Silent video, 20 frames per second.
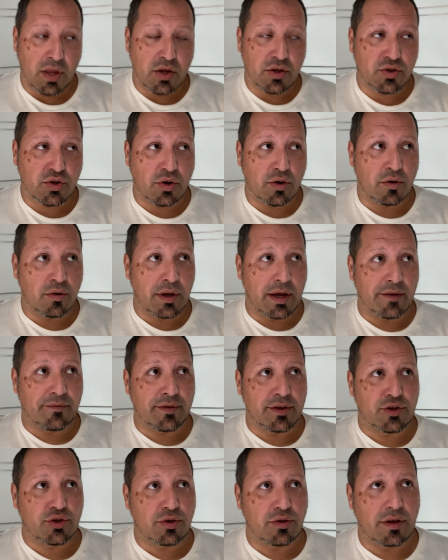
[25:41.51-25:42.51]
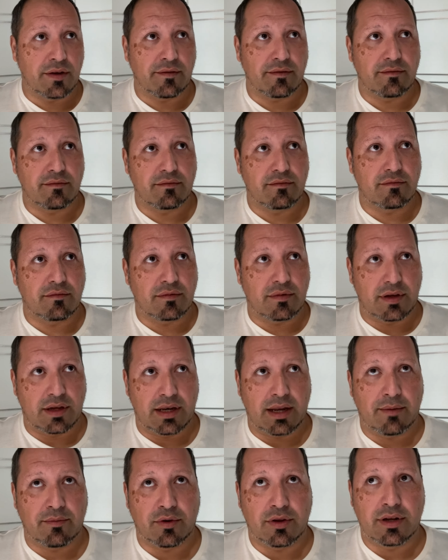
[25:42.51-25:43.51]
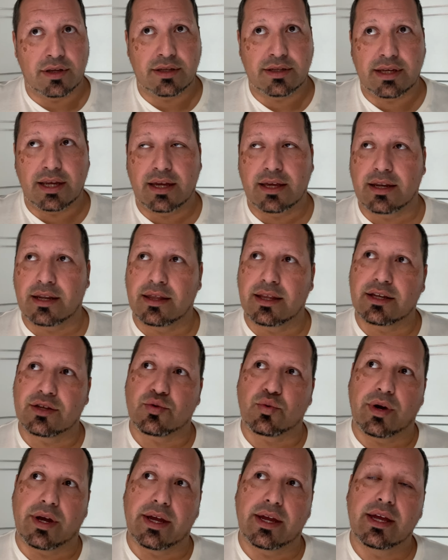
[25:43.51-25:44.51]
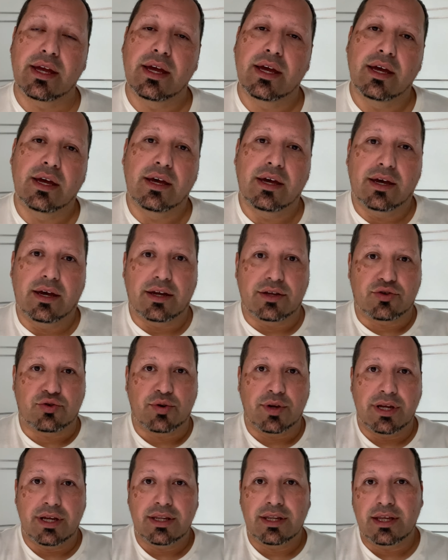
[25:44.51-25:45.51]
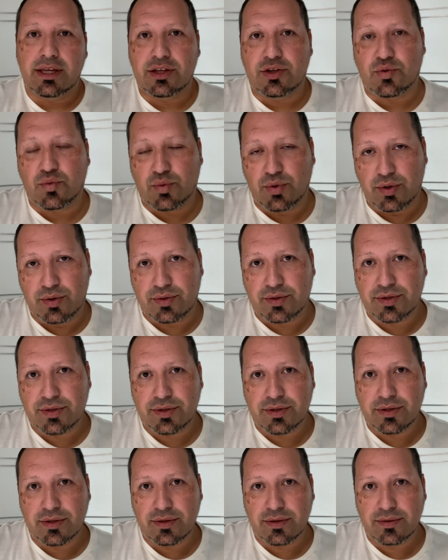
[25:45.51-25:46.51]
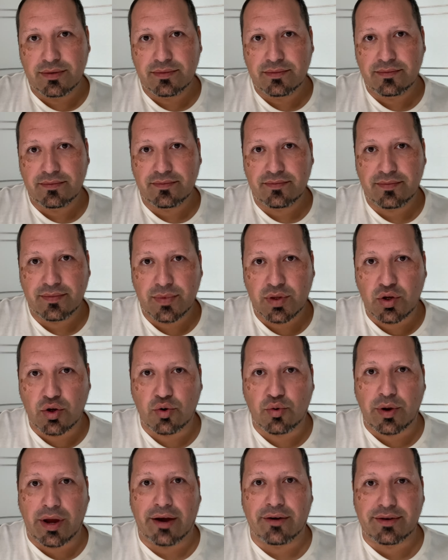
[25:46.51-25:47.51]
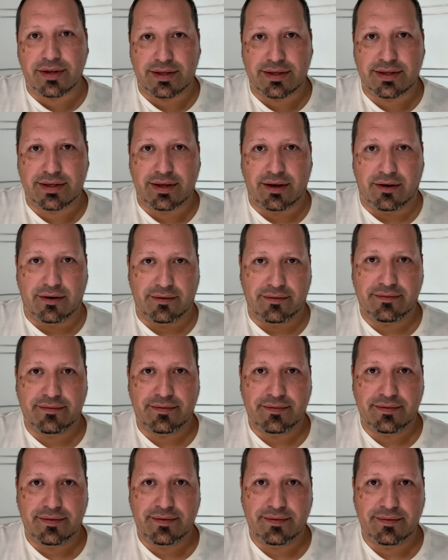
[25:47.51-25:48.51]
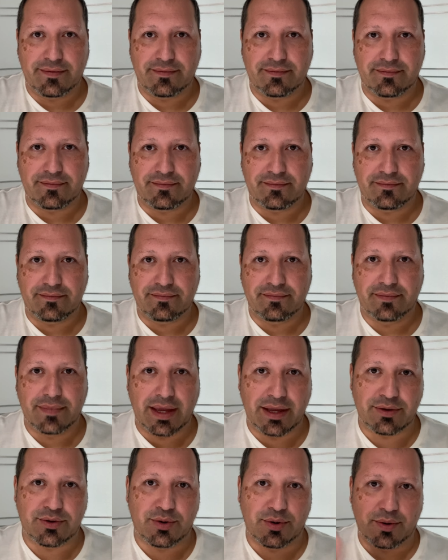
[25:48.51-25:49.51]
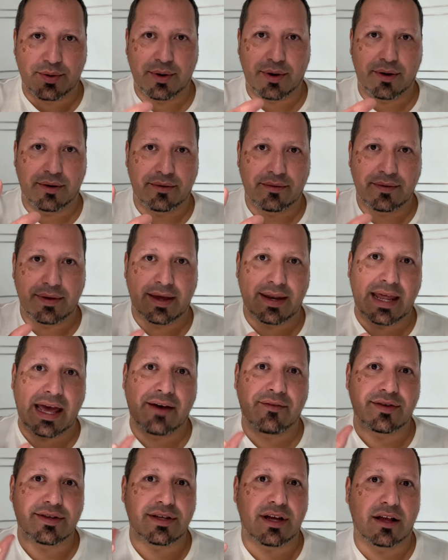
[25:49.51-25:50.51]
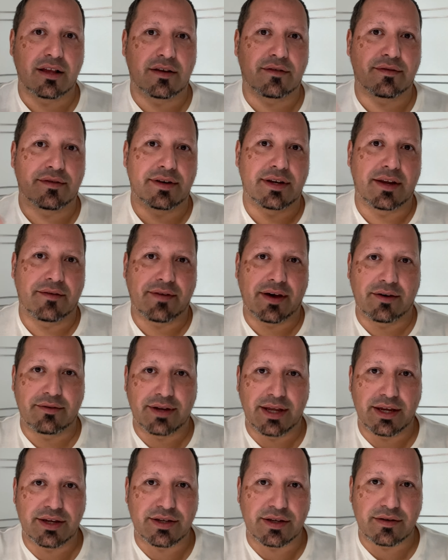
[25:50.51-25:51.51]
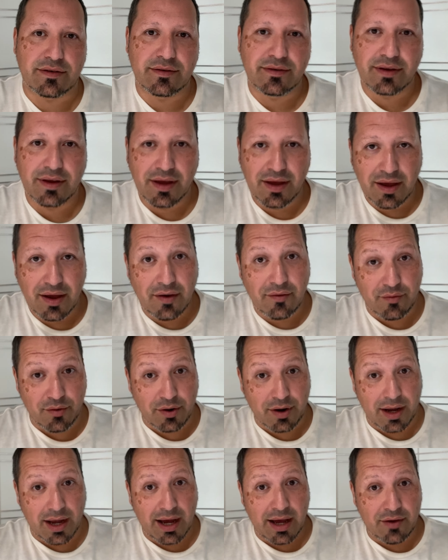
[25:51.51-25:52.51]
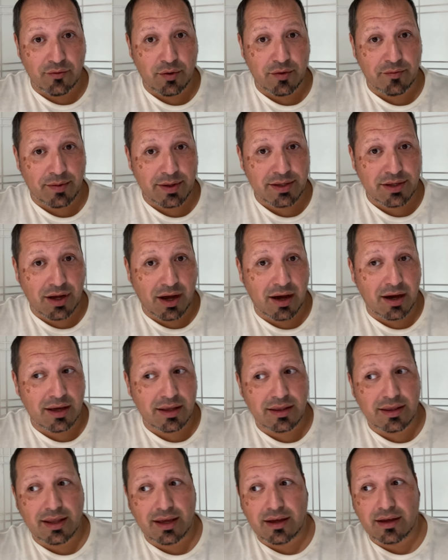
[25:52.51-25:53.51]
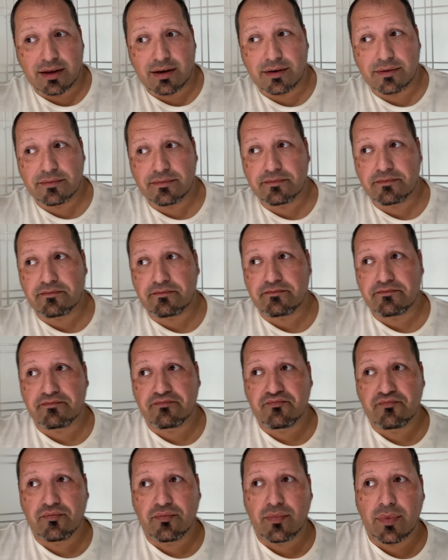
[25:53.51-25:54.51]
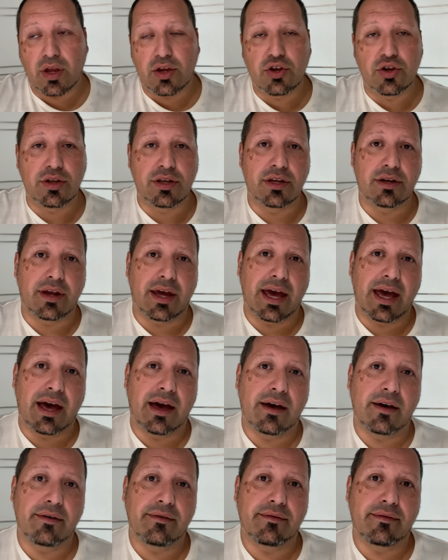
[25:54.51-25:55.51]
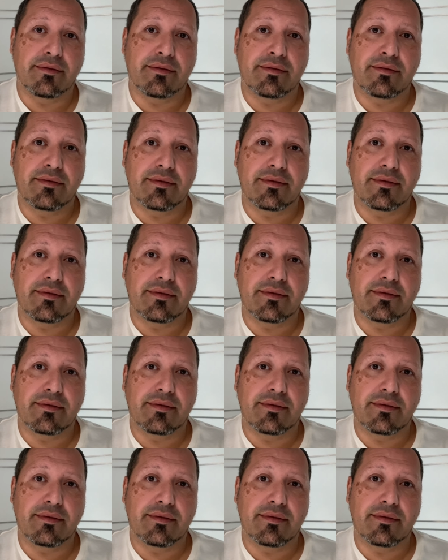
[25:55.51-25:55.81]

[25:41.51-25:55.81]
So if, a, if, and I'm gonna say it in this way, a tree needs roots to ground itself and to grow and have a solid foundation. For a guy, we've been taught that you need to have